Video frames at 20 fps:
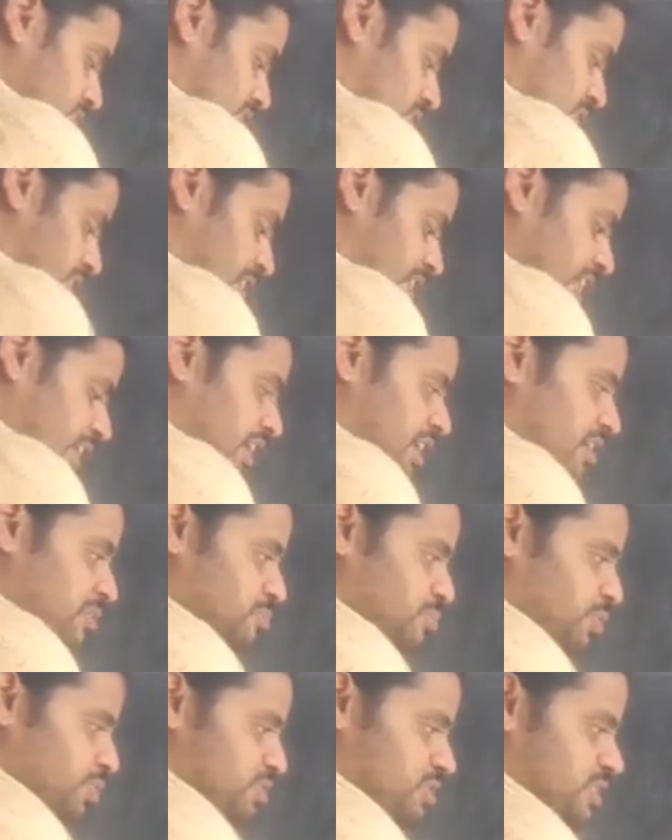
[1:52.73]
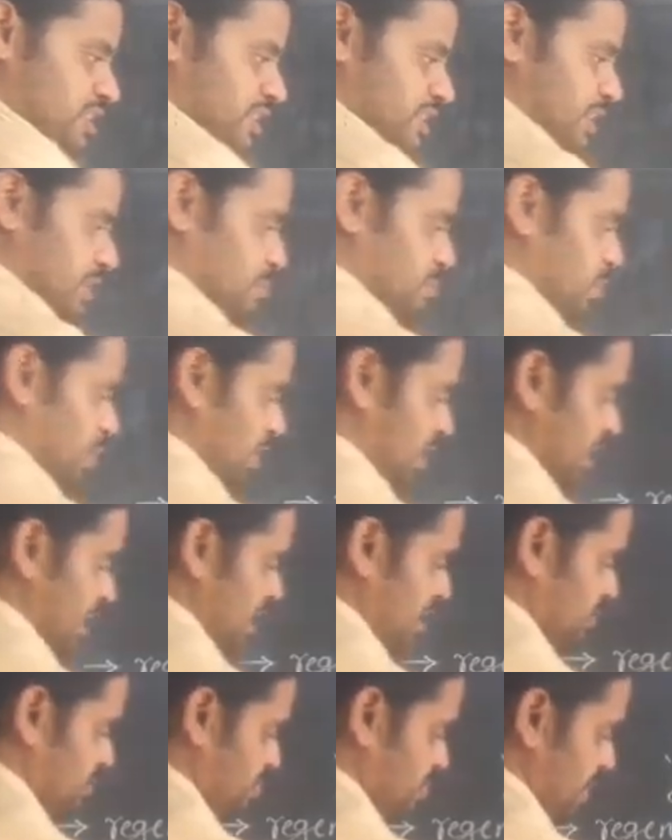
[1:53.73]
they decompose the dead body
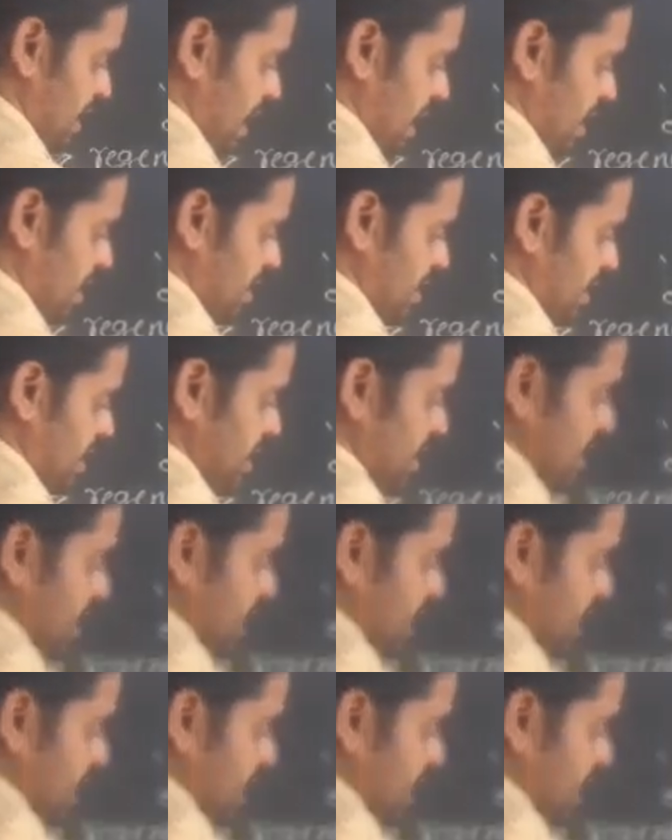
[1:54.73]
of plant and